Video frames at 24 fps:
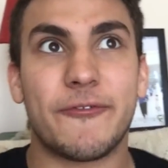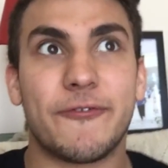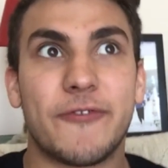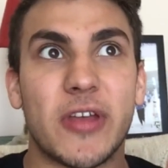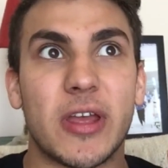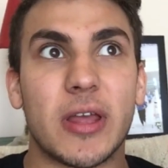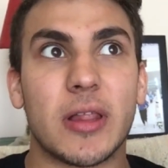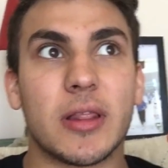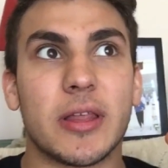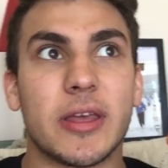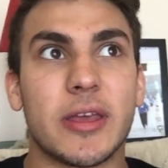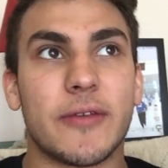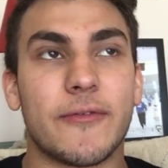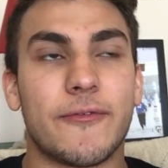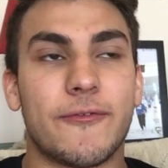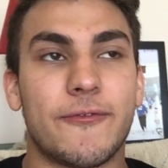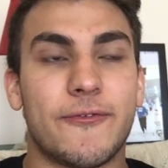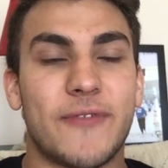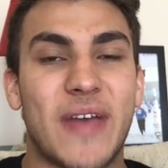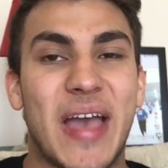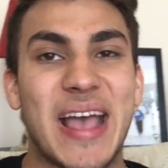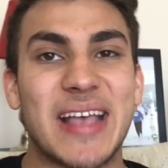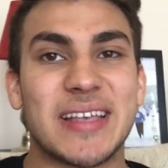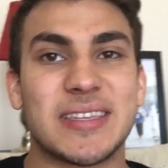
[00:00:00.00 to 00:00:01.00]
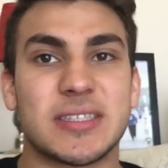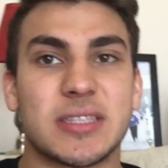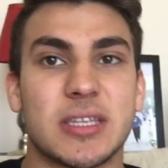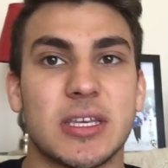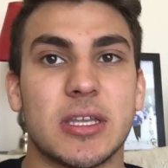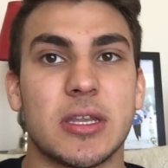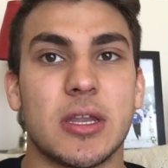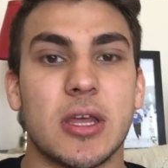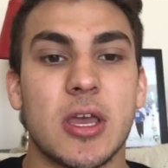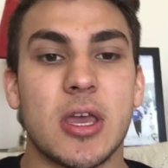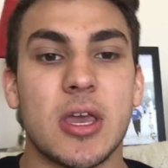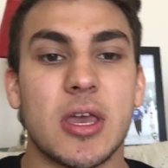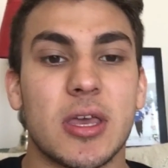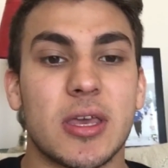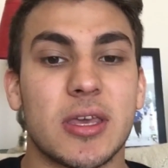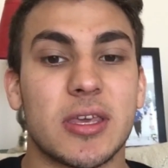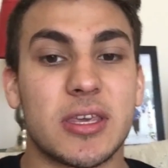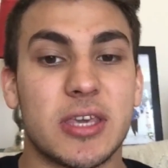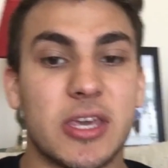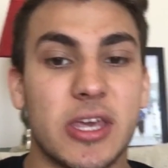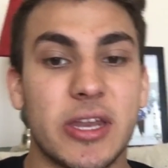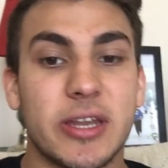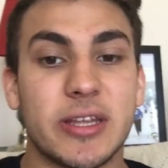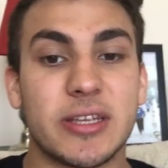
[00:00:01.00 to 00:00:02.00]
feeling fasted,
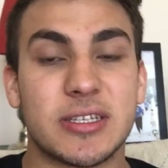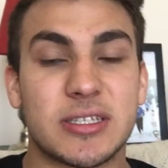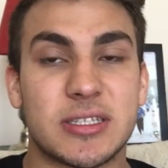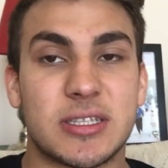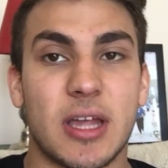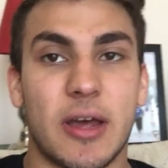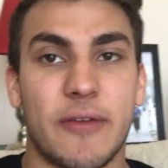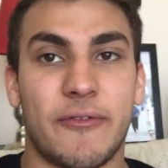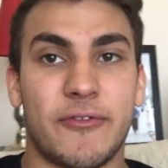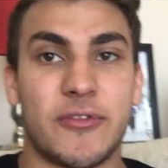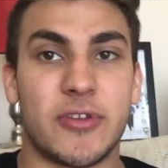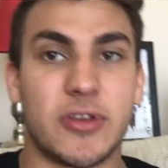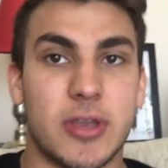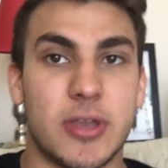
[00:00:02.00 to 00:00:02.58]
getting stuff